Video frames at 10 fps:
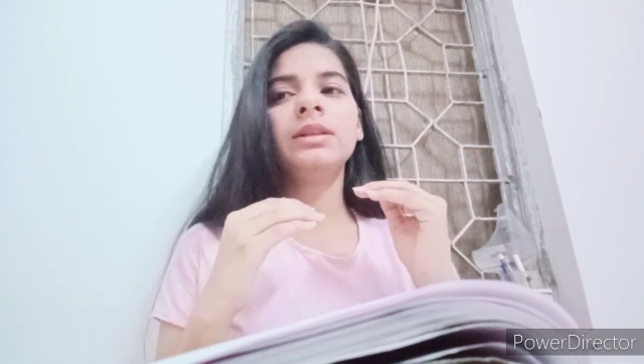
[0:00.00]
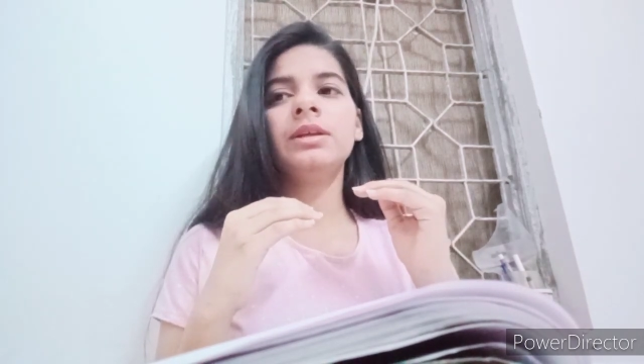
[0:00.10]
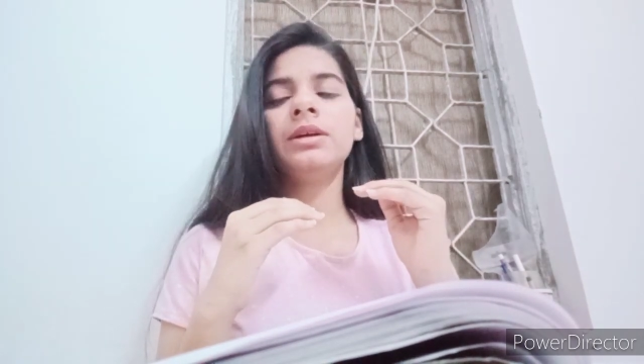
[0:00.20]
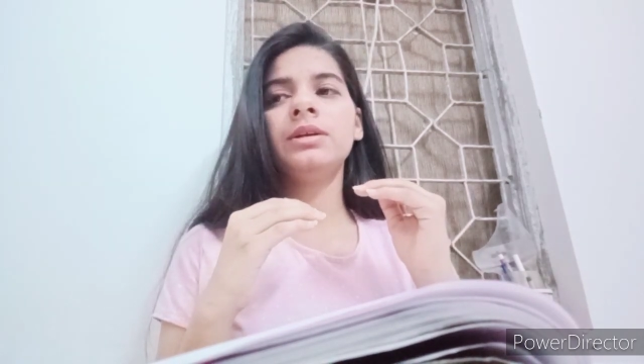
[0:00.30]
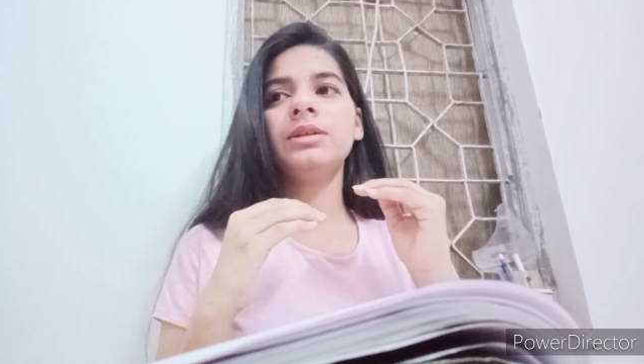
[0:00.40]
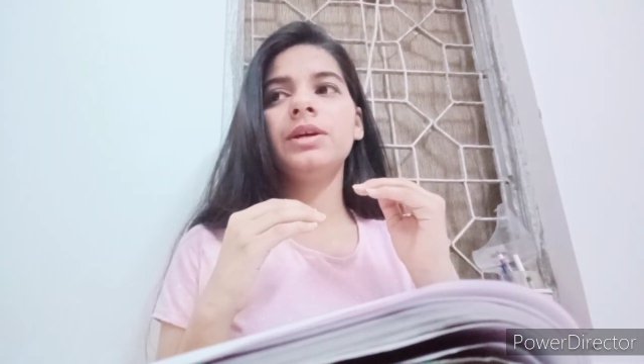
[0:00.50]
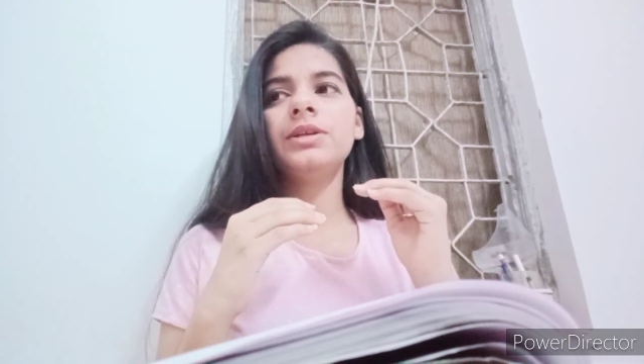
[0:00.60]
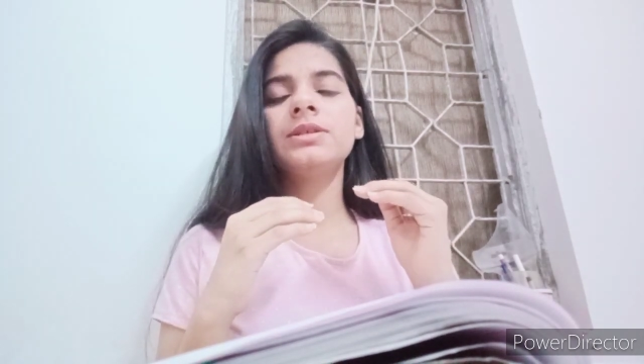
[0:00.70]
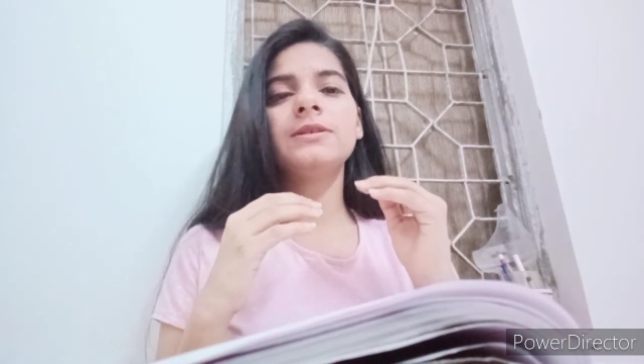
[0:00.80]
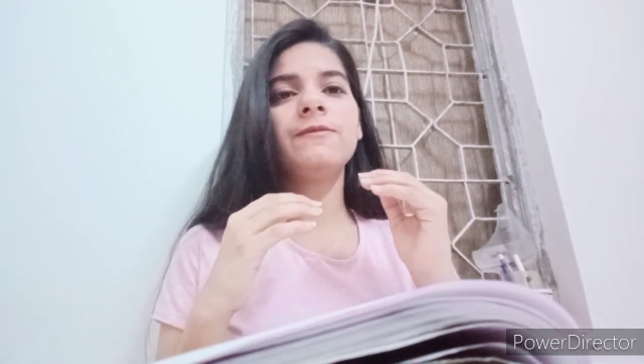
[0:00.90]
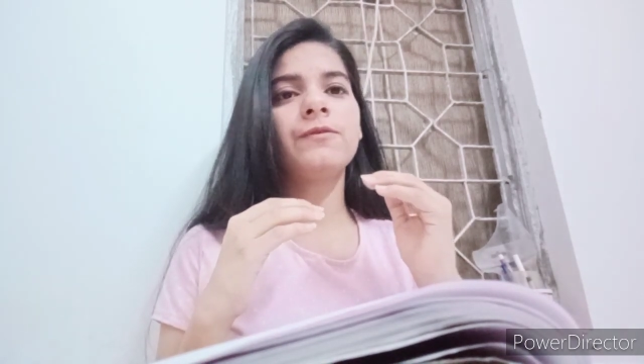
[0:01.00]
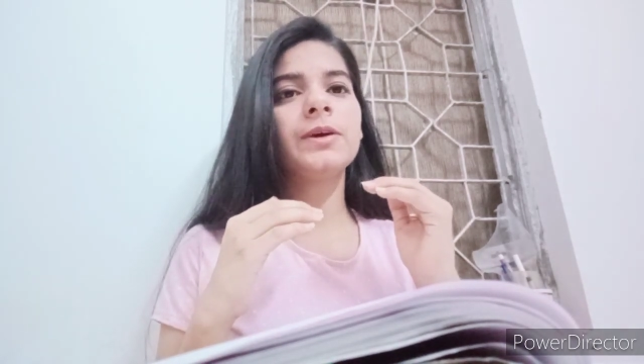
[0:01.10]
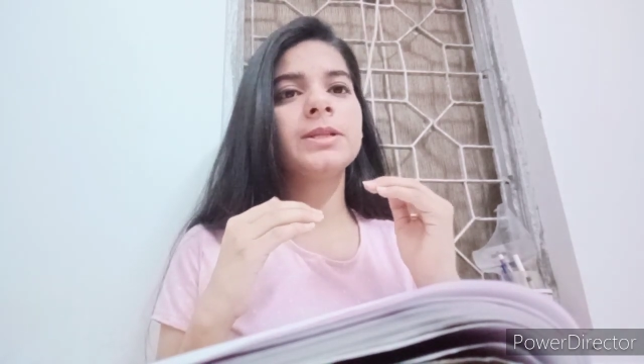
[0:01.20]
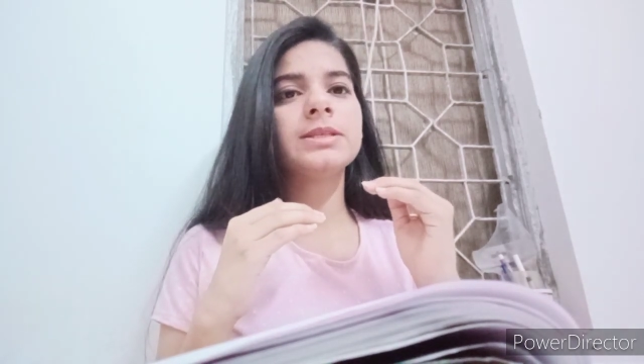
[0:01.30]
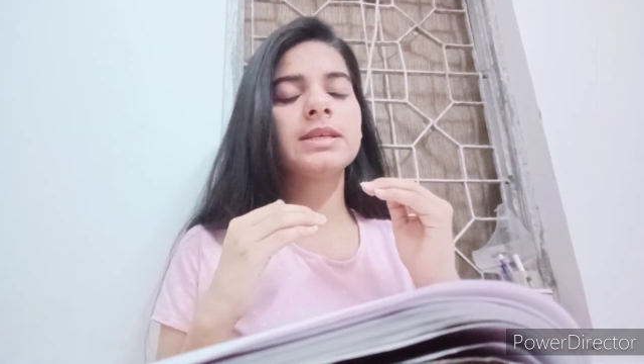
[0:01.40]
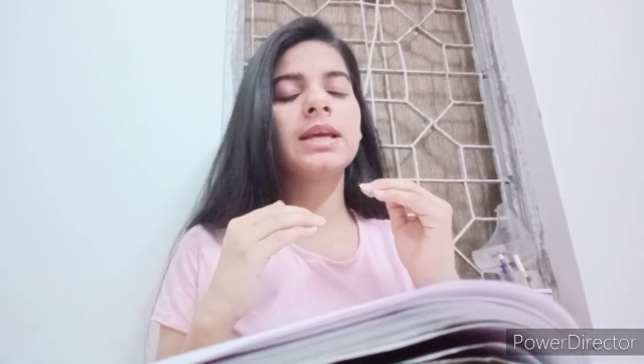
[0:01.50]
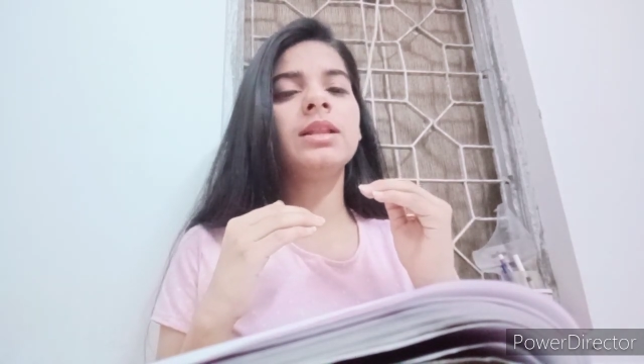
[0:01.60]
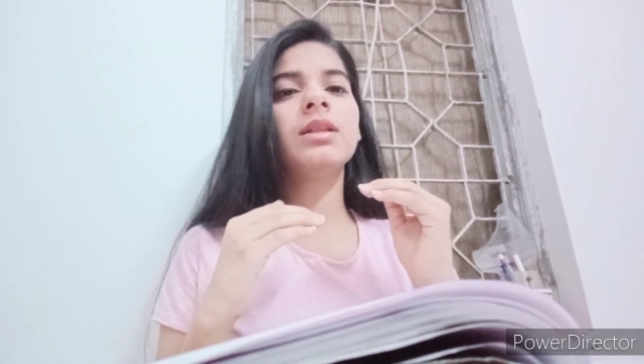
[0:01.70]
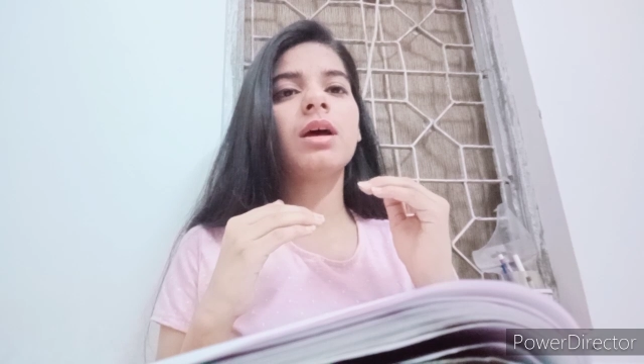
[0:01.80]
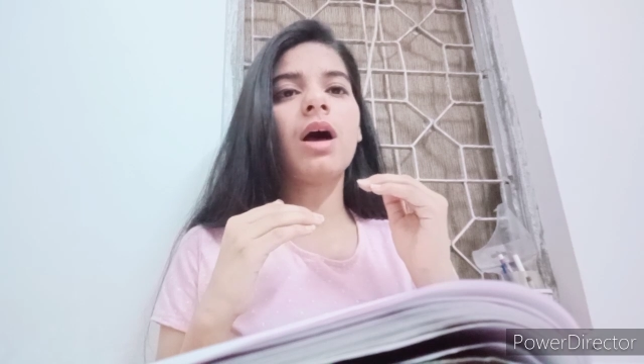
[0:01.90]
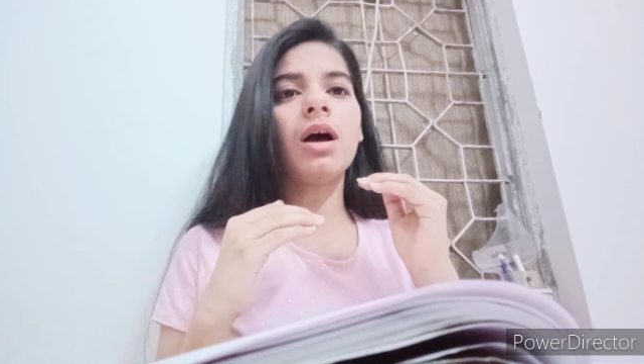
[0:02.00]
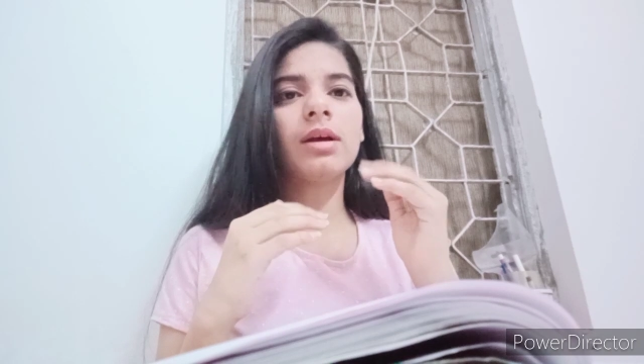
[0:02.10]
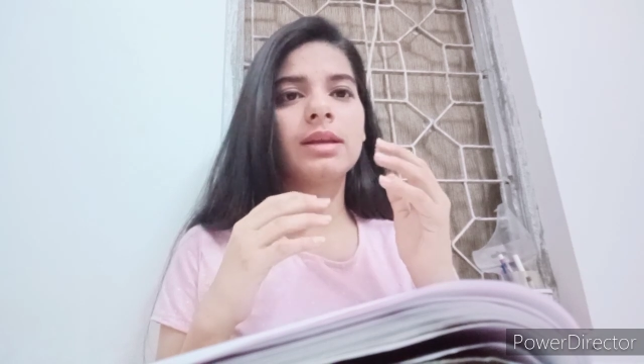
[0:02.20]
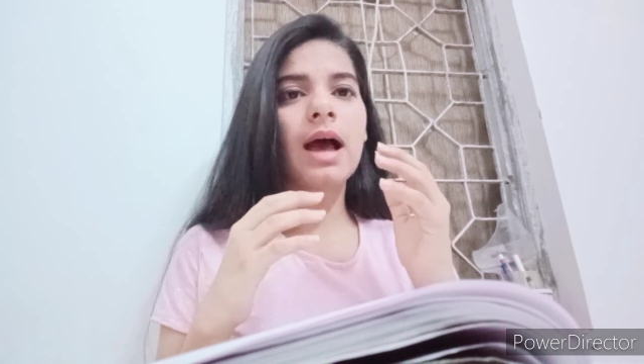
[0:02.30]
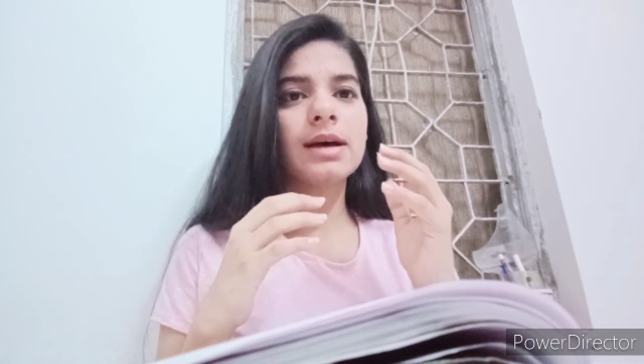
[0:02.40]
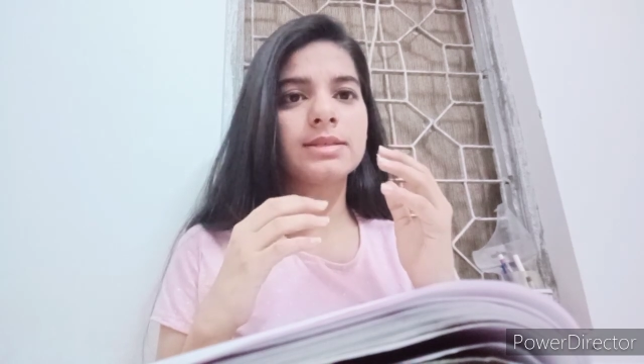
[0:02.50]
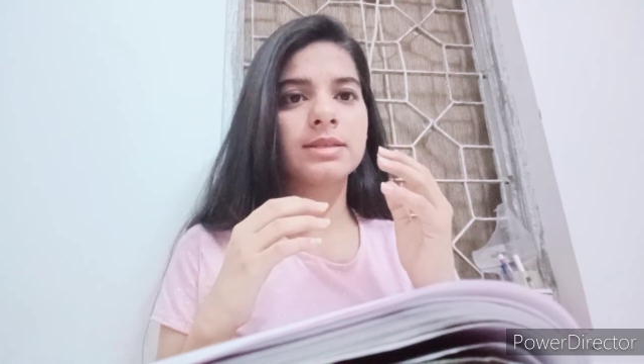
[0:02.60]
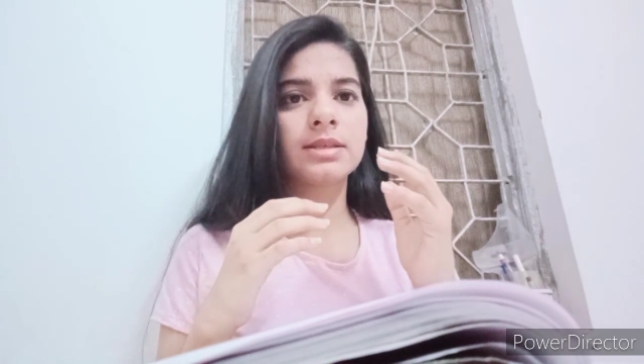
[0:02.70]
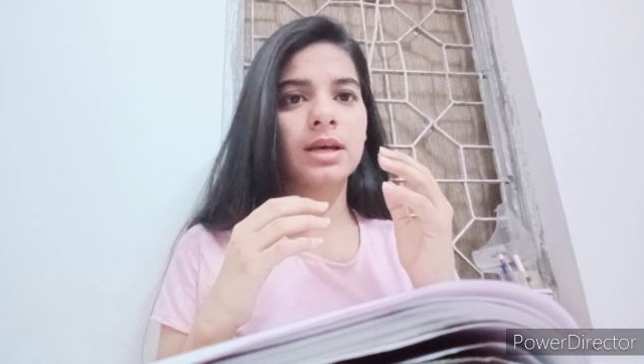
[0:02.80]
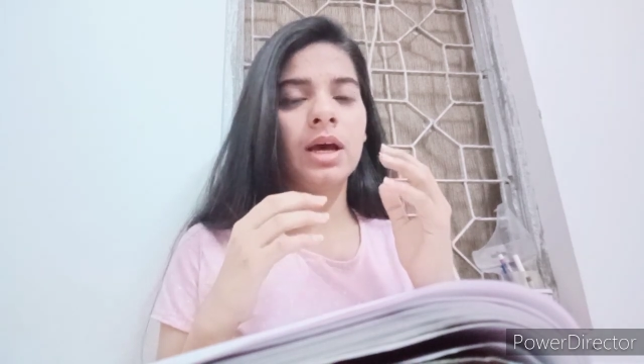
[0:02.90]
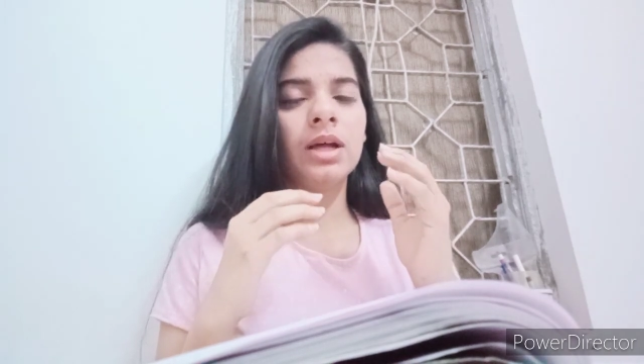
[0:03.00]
There is difference in class.